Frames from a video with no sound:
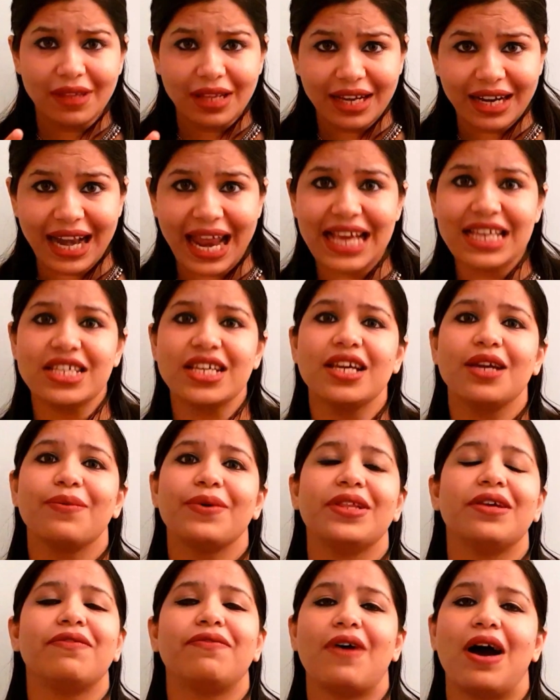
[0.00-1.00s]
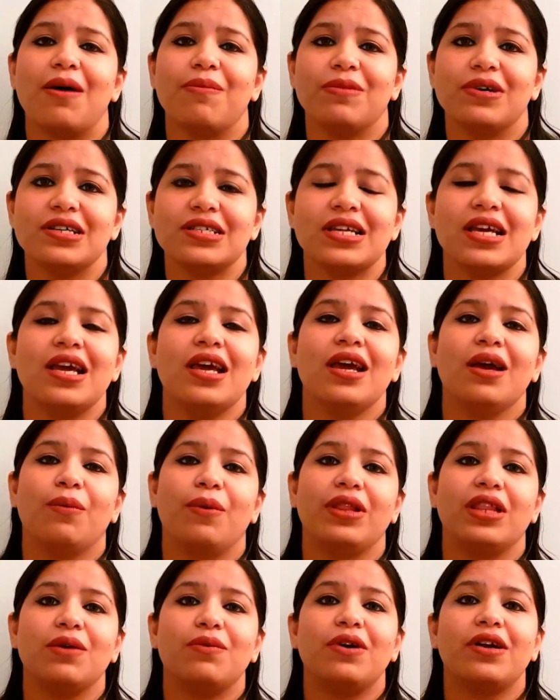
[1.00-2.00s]
clashing with the farmers
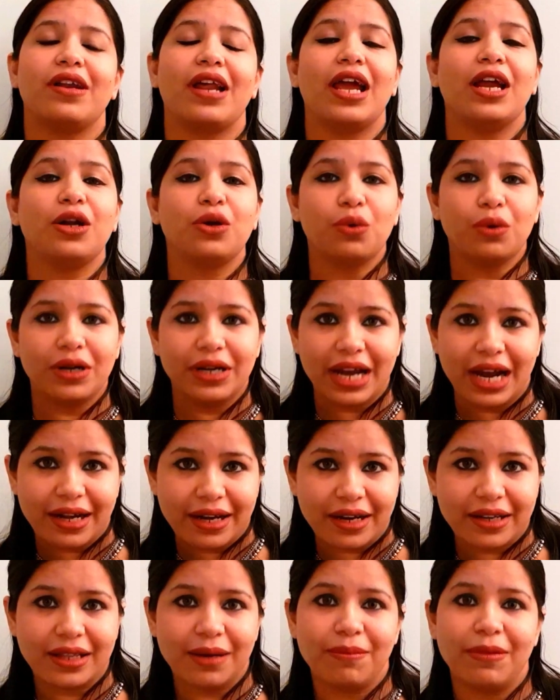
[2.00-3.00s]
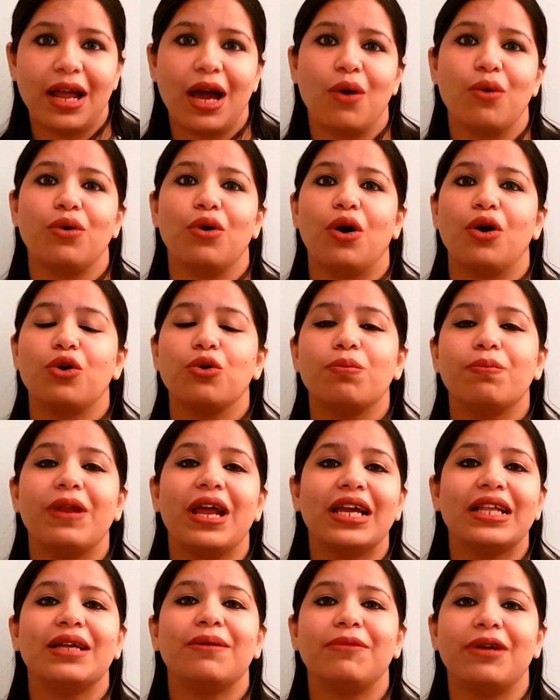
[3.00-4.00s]
when they were trying to deter them down or to
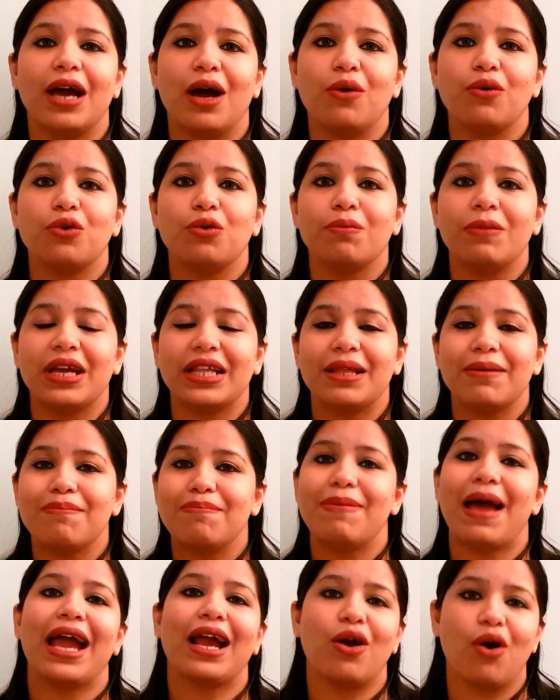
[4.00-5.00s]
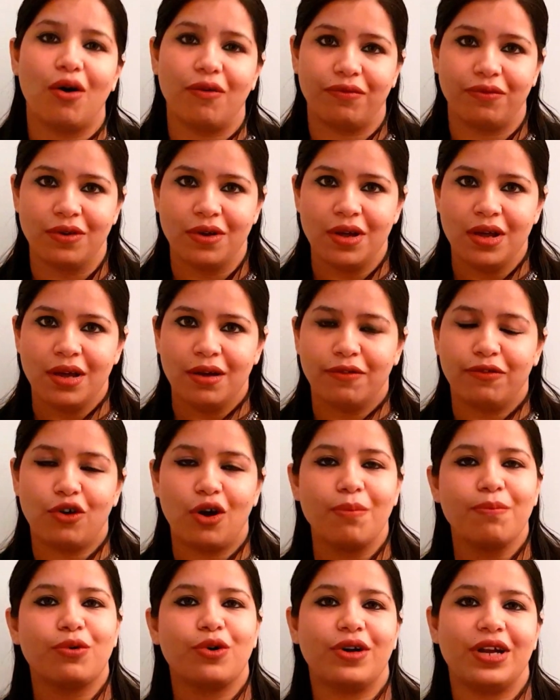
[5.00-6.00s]
break them down to make them back off
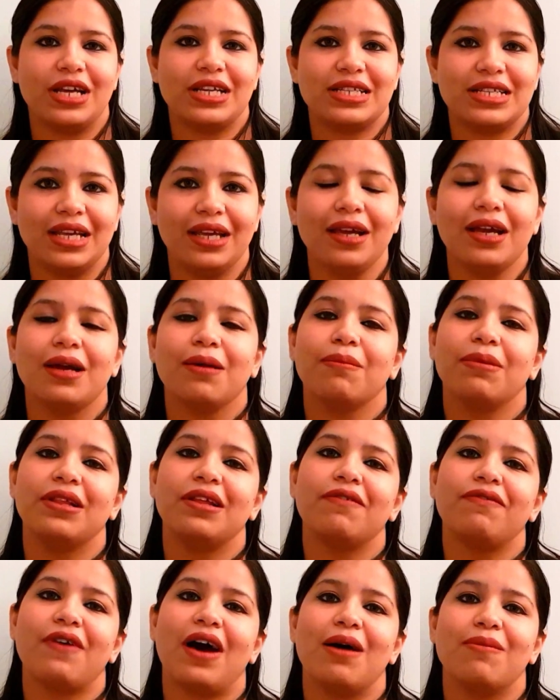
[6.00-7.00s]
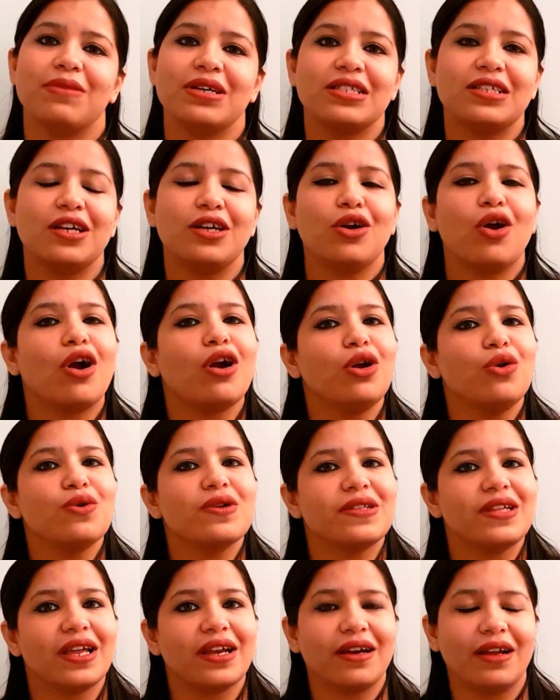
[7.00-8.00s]
from protesting, but the farmers did not
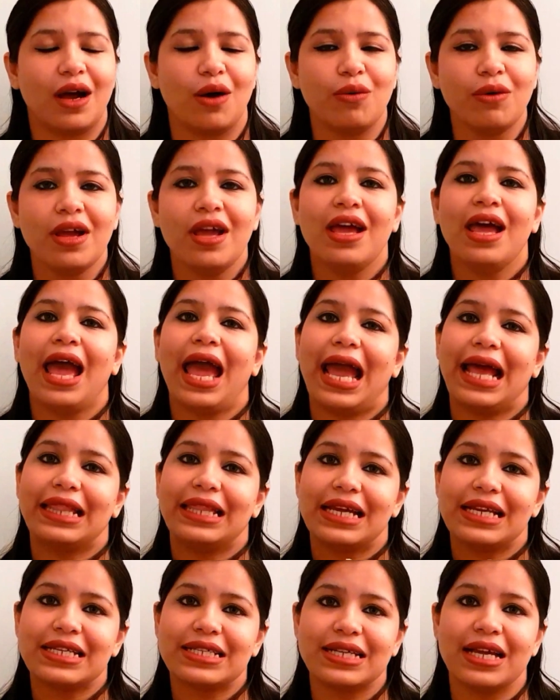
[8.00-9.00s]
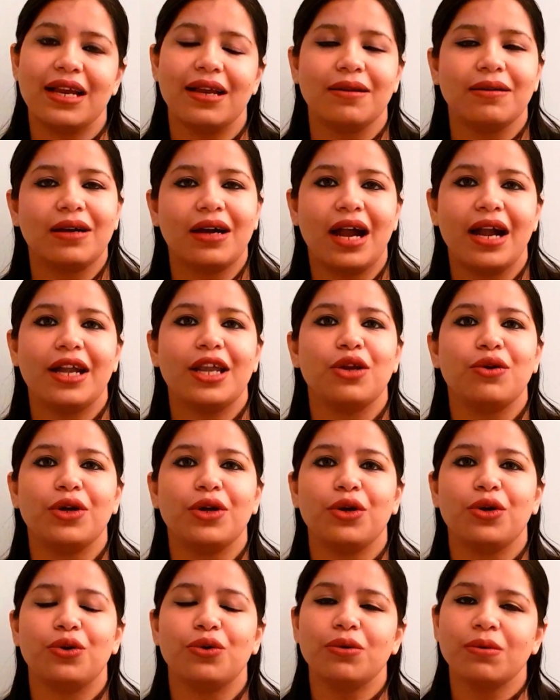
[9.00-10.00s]
lose their ground and they're still
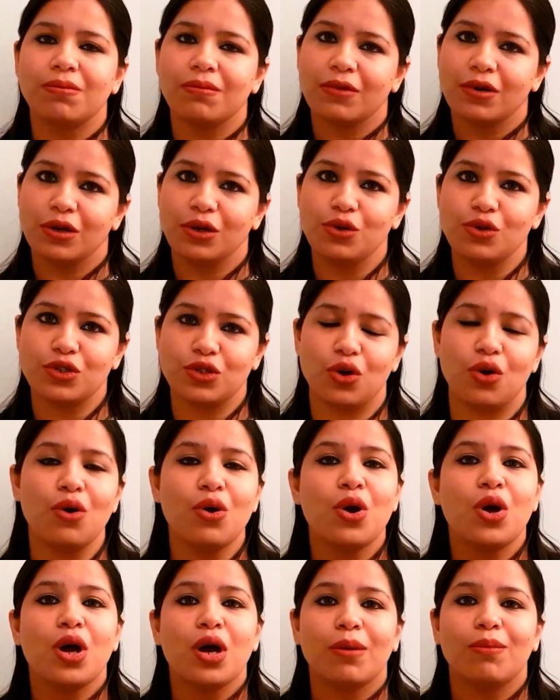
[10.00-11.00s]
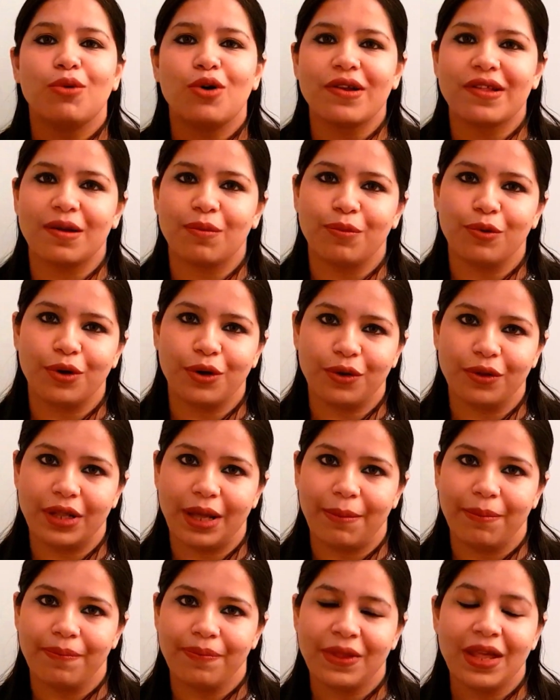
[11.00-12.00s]
continuing to do so. More support to
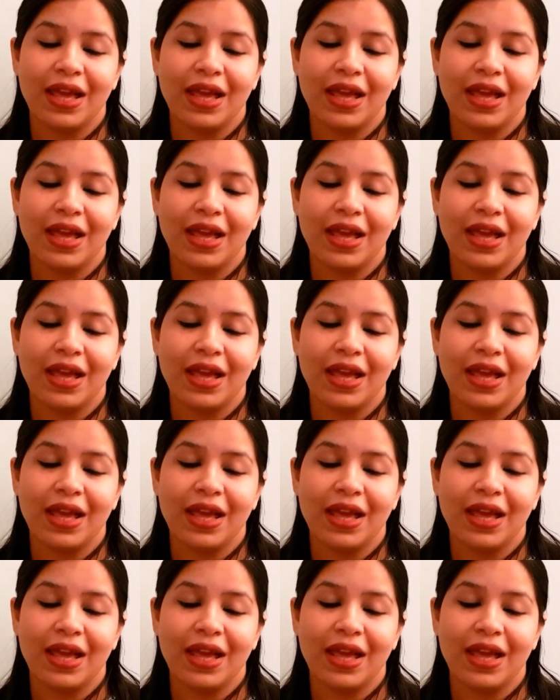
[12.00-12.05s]
them.